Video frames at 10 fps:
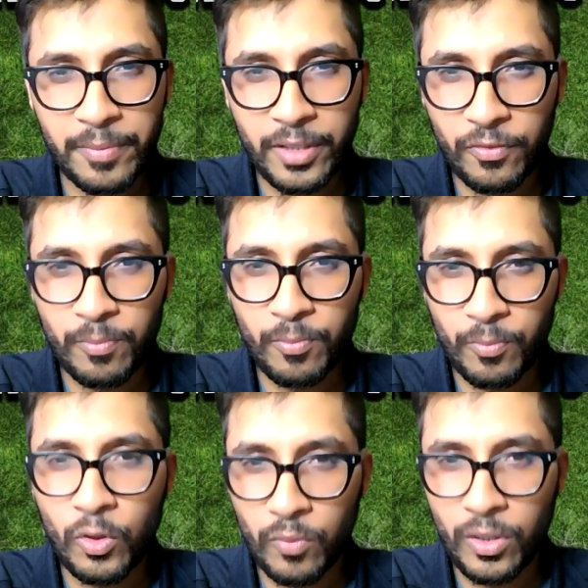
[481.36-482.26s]
bit of
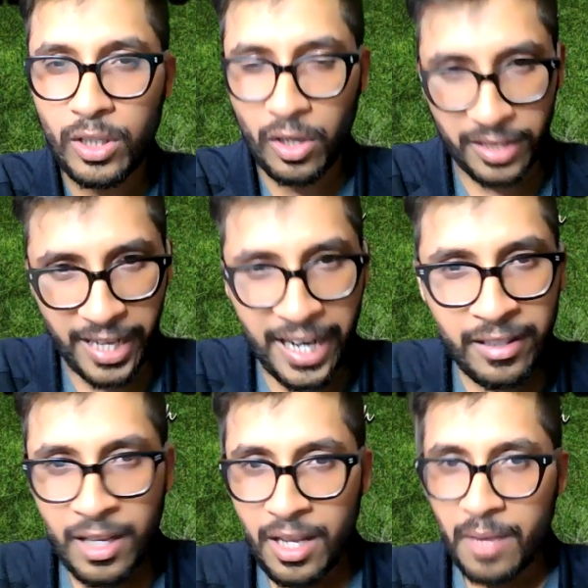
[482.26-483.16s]
more work on that.
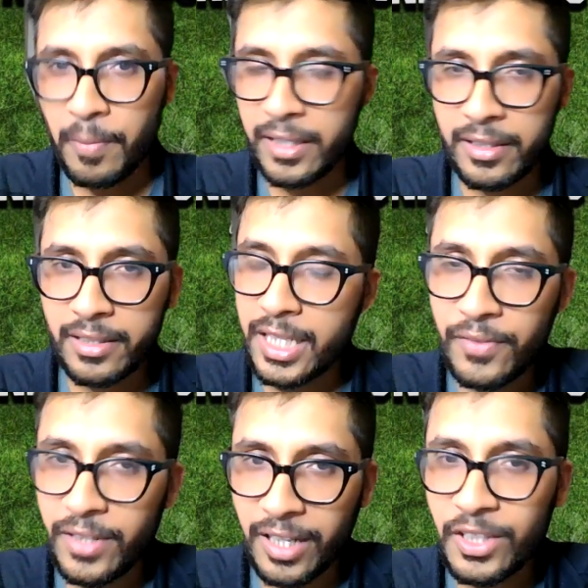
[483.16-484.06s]
But
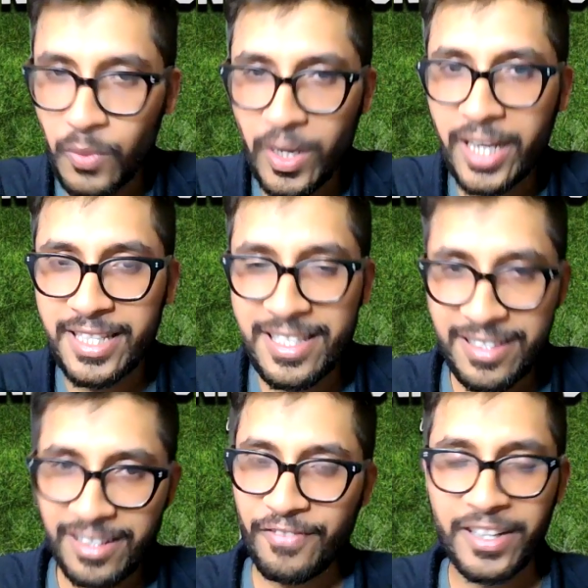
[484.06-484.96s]
even otherwise, he's
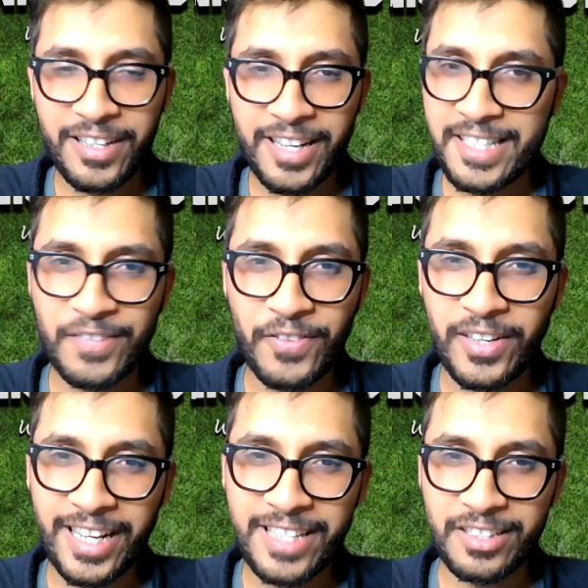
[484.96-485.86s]
still a fantastic
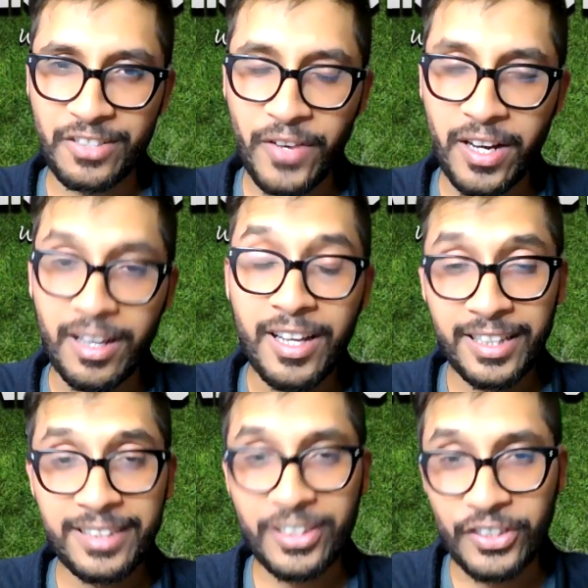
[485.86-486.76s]
defender.
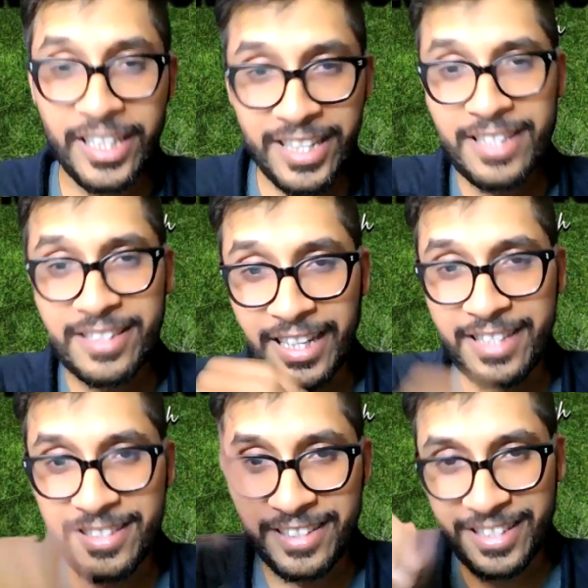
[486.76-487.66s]

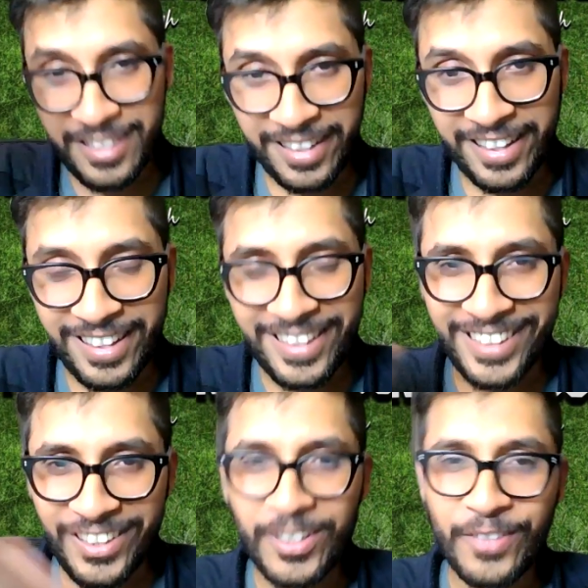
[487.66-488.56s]
That's an elite
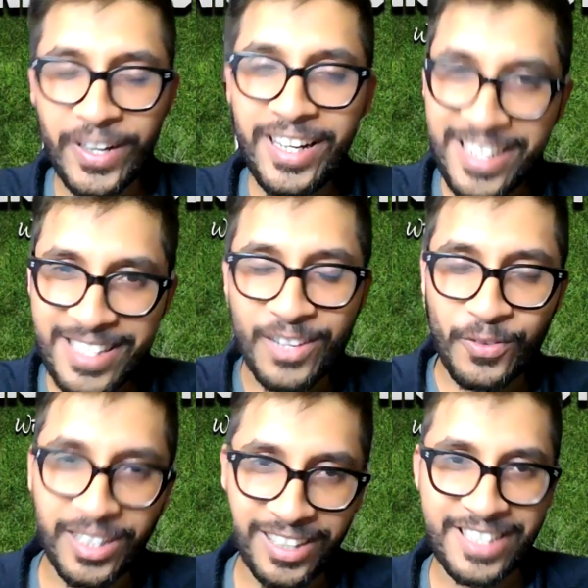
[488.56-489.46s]
level defender. He's still a
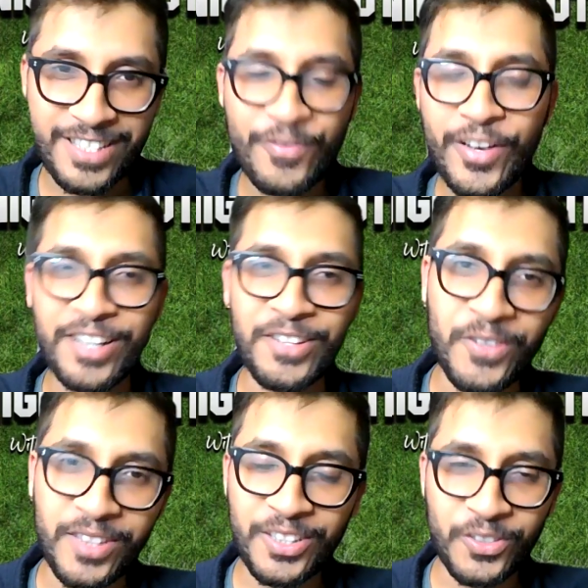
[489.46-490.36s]
world-class defender, though.
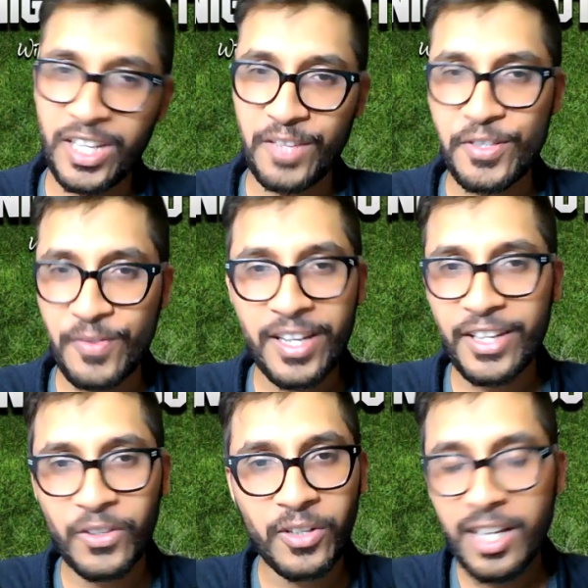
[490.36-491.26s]
I think today he was really
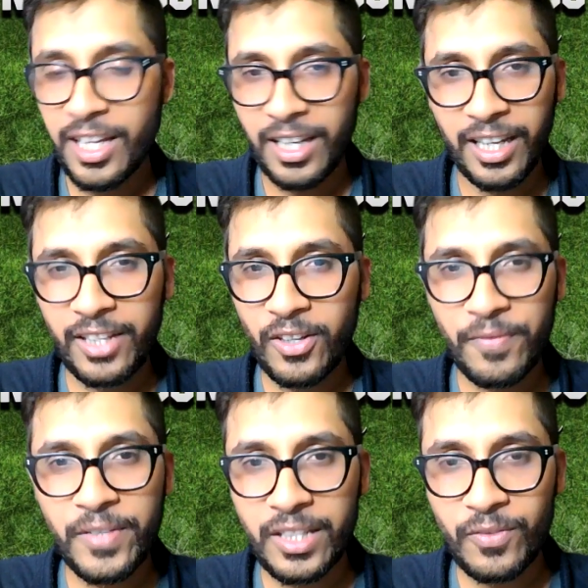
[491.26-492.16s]
good.
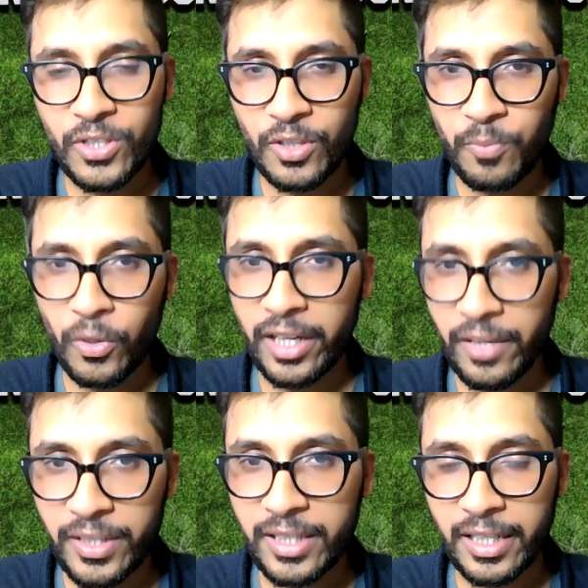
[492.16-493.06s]
Everything was on point.
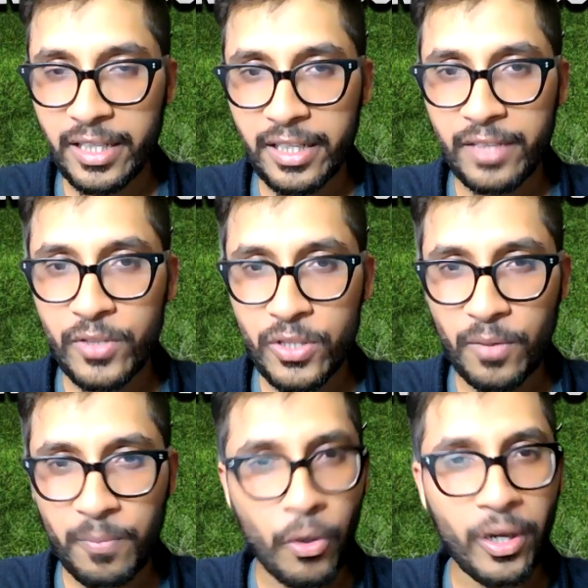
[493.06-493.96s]
Everything that he did was
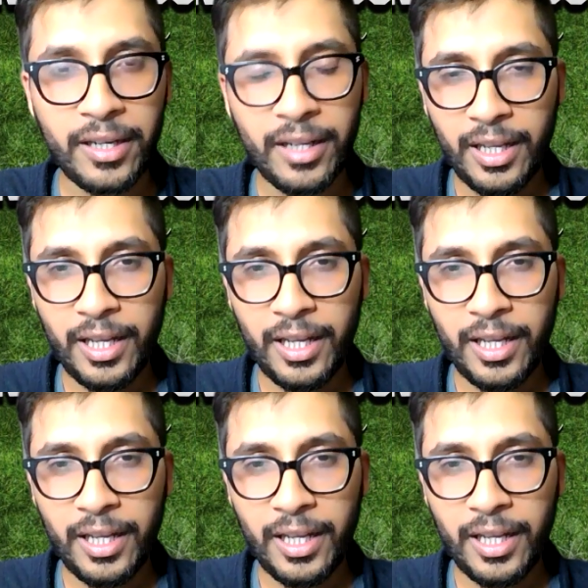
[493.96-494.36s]
on point.